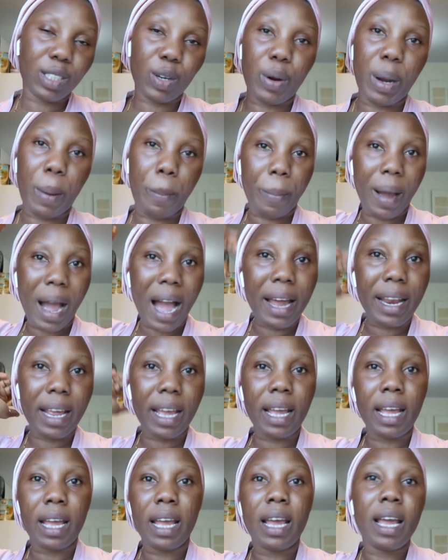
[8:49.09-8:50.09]
Sorry, pat
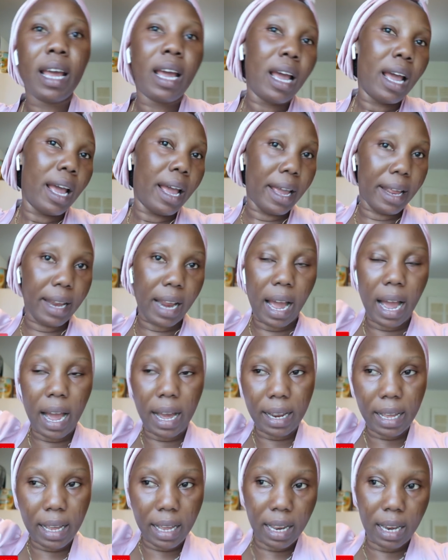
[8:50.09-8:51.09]
it and
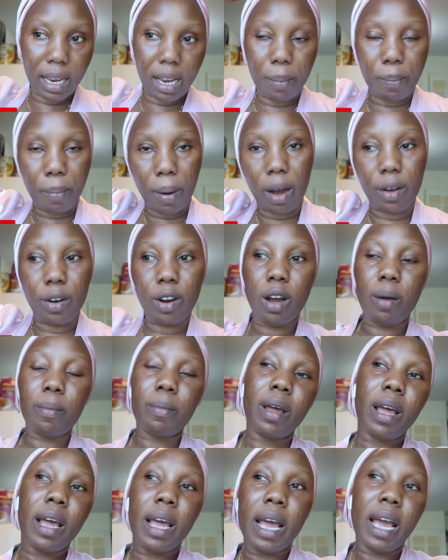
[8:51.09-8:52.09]
add it in the
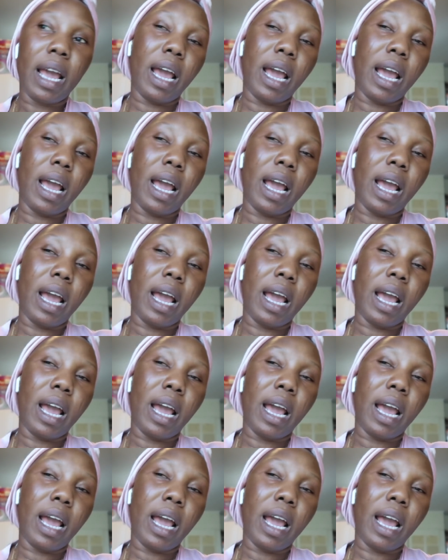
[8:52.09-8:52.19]
bottom